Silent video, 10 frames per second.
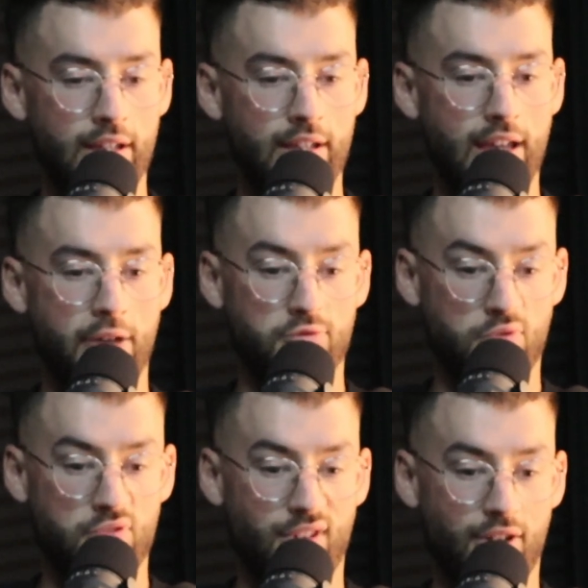I was
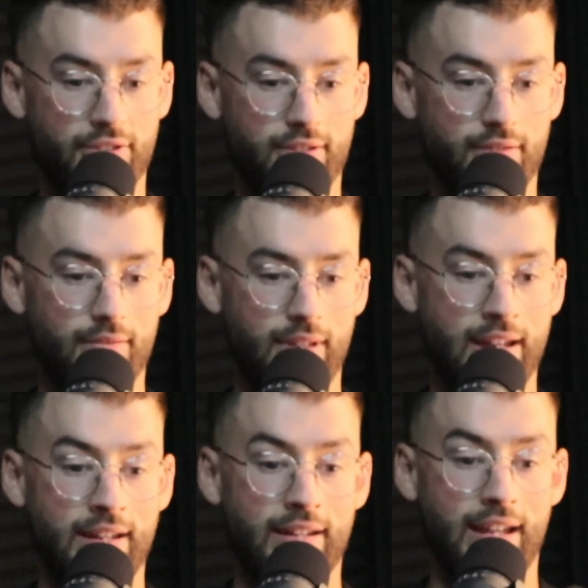running a lot,
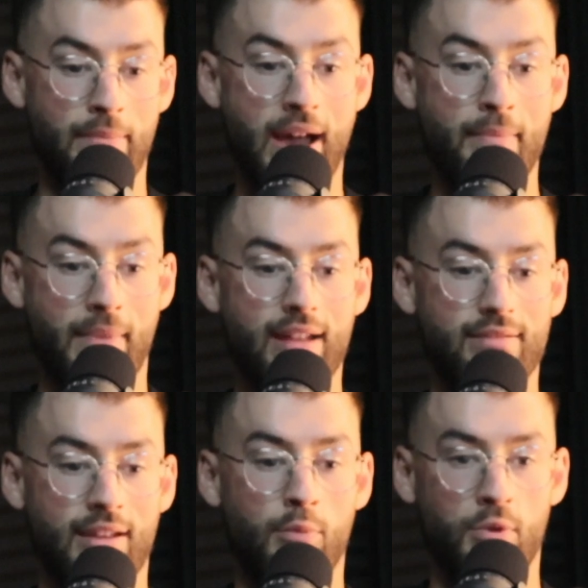and my
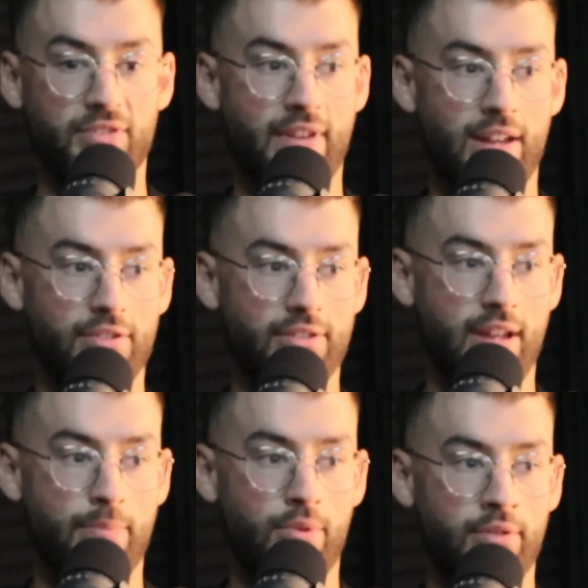mindset was fat loss at
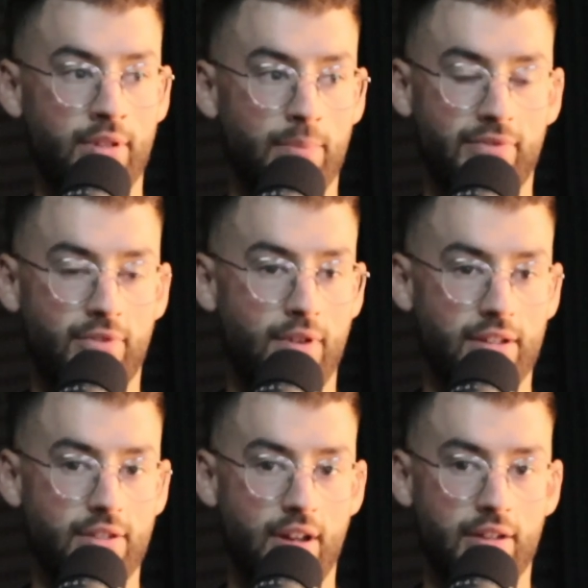that point. Like, before I
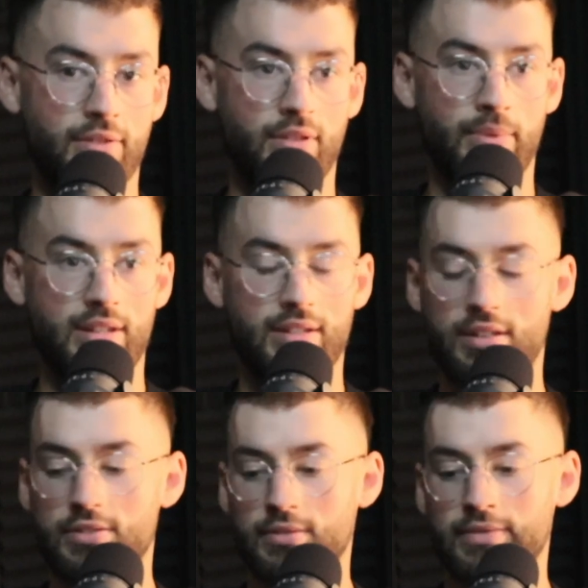started doing the
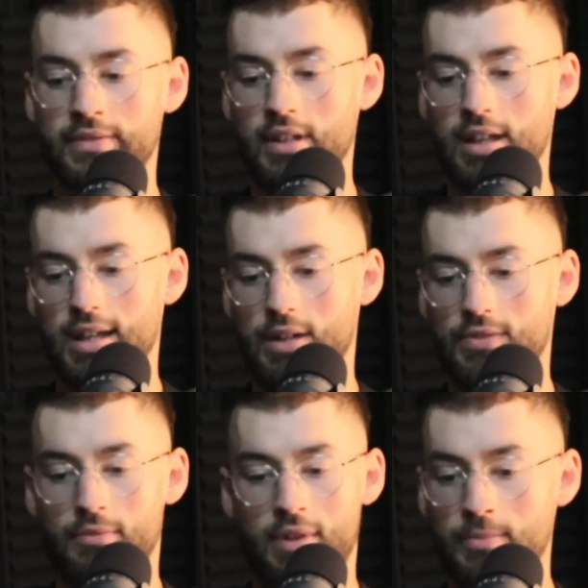PT stuff, I was
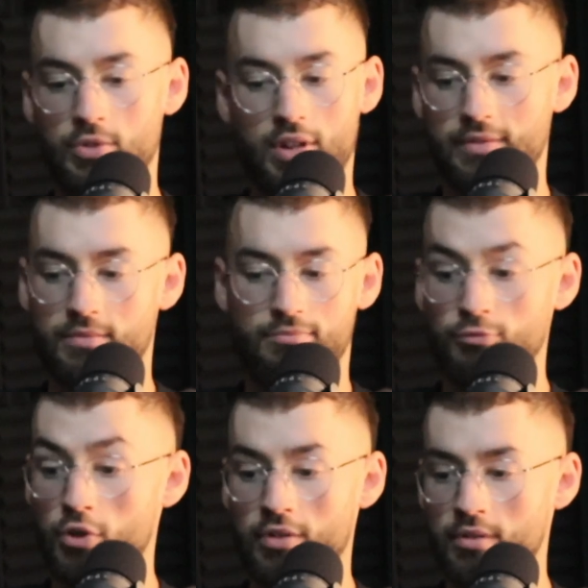like, right, I'm just gonna have to
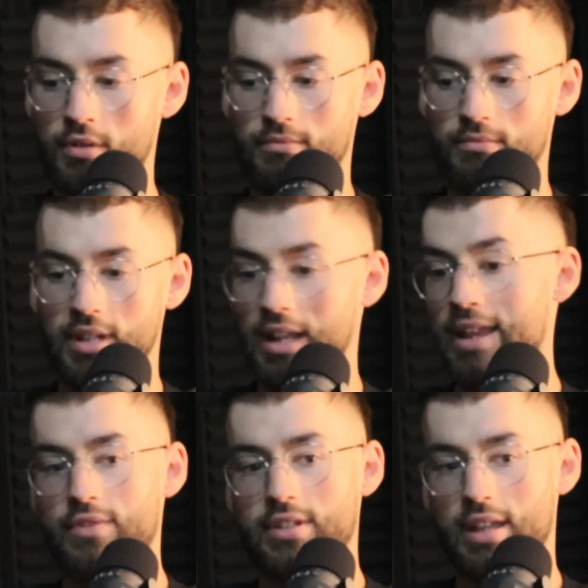run nearly
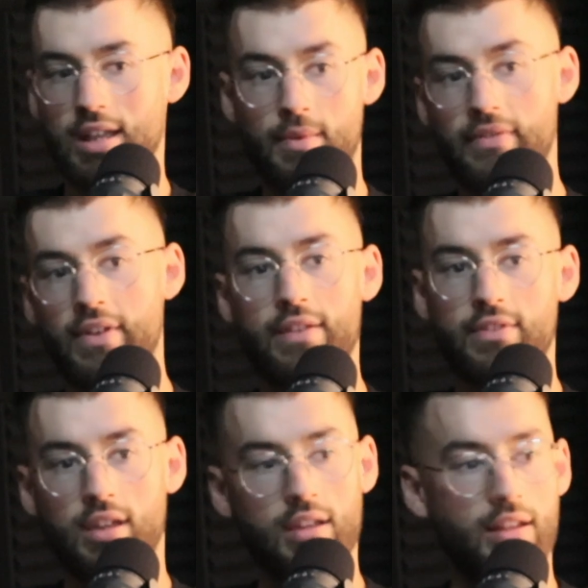every day, get my
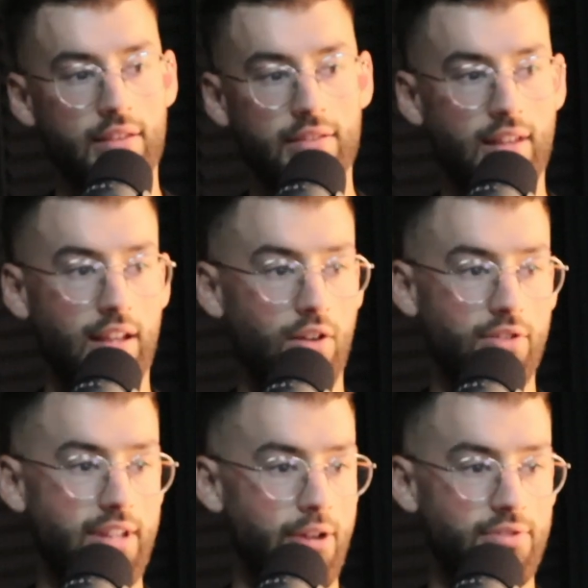5K, like
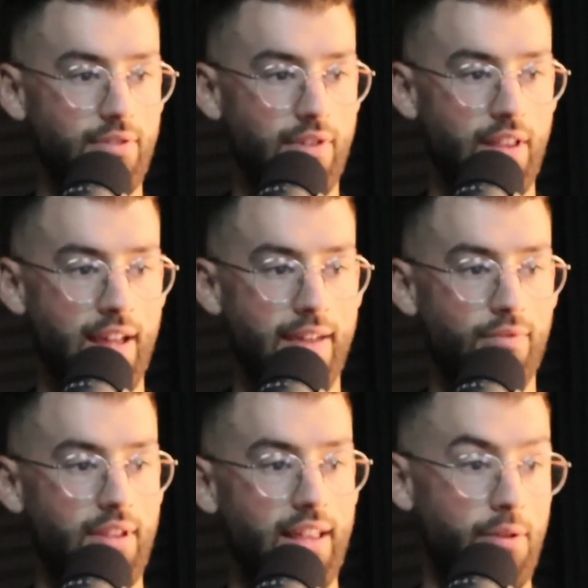lockdown stuff like
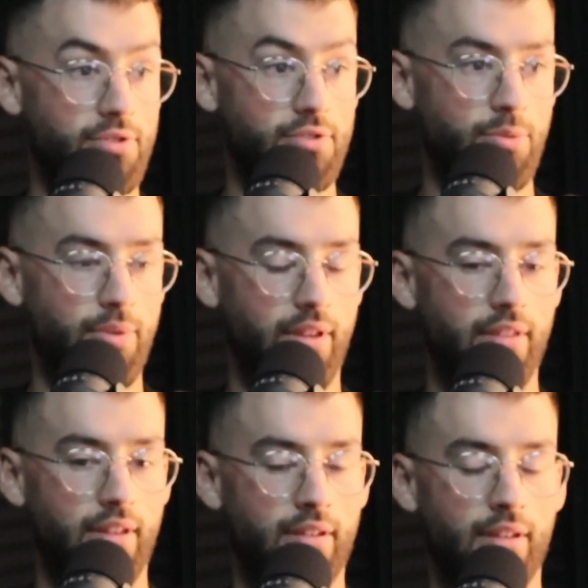that. Like, that was such a big
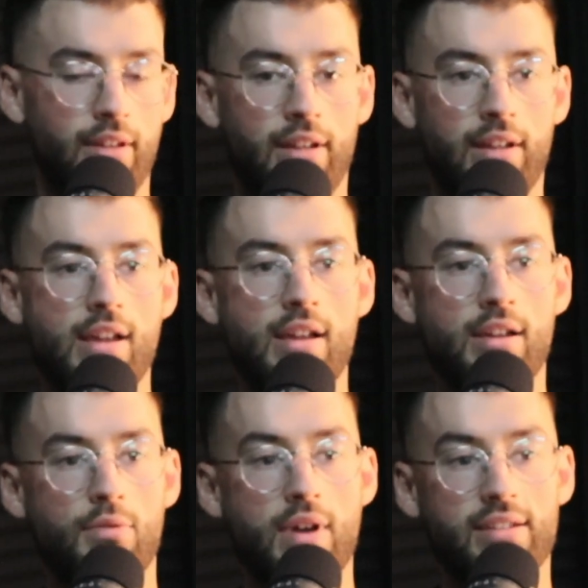thing.
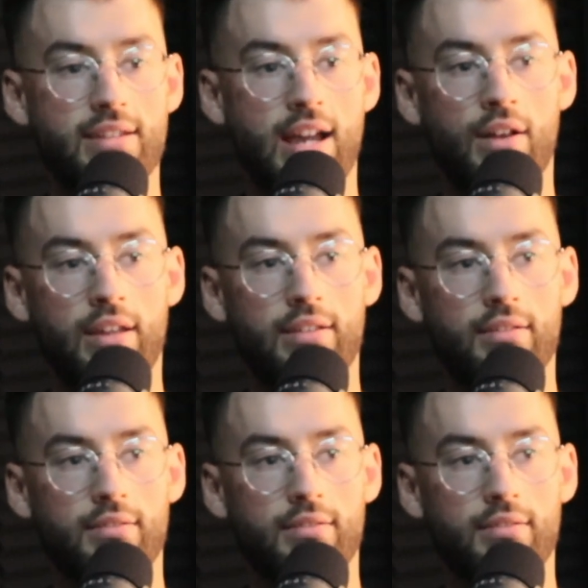Whereas now, like,